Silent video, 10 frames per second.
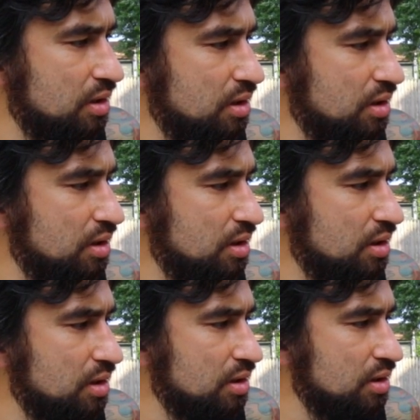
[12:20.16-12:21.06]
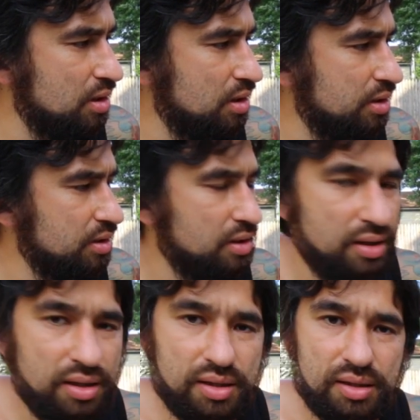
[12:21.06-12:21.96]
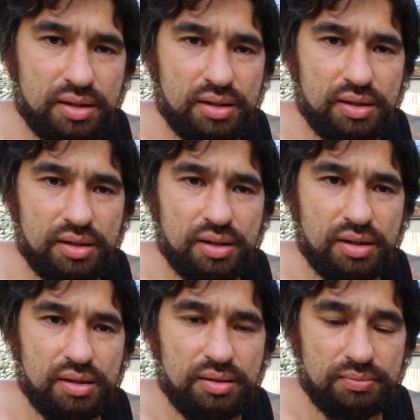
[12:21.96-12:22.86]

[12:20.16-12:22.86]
The person shown says nothing.